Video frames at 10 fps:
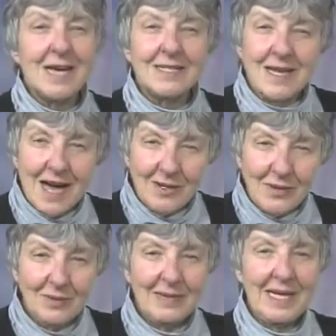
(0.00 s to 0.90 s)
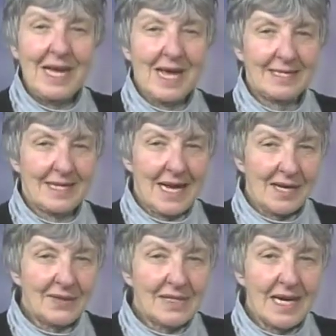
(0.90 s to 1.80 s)
not only as an
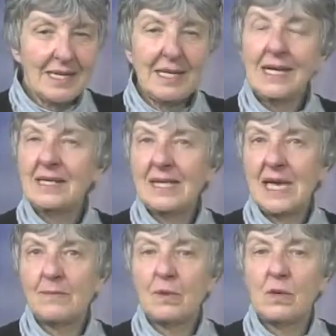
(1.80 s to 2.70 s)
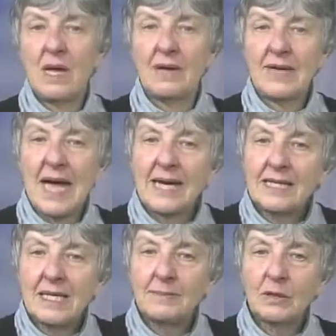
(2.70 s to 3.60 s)
outstanding example of
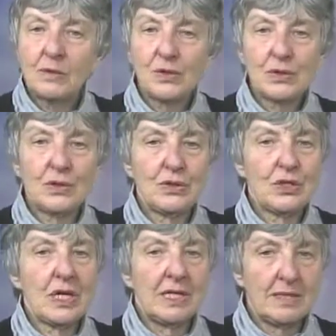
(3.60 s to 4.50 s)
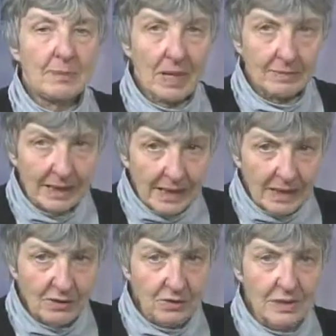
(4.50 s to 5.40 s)
academic research in the public
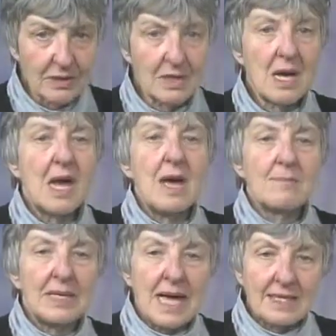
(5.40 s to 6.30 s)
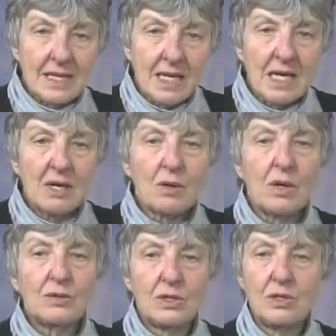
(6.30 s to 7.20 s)
interest, but as a
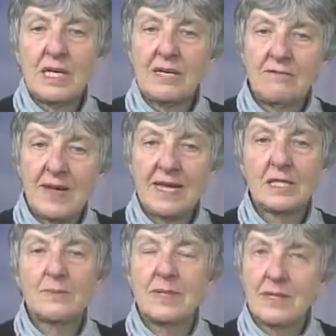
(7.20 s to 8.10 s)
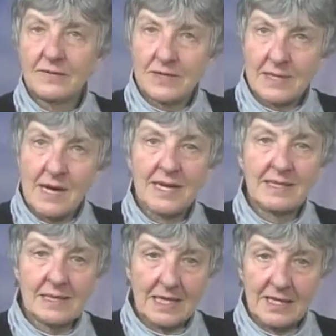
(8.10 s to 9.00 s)
hero to the advancement of
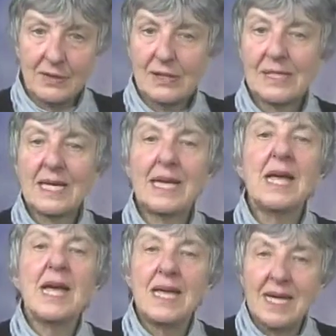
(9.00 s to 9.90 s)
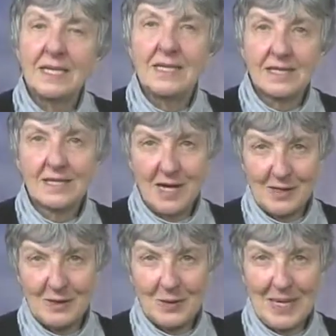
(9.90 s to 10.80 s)
science literacy in this
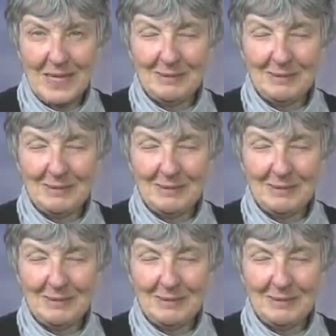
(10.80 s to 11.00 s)
country.